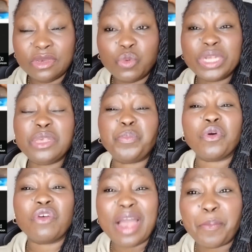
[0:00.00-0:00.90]
Waiting
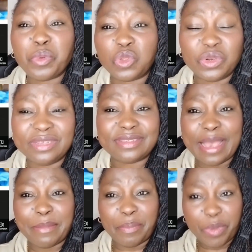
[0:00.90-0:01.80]
for apple to this
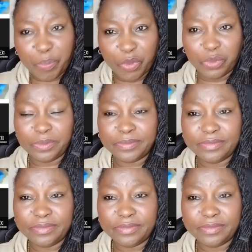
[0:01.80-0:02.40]
guy, my people.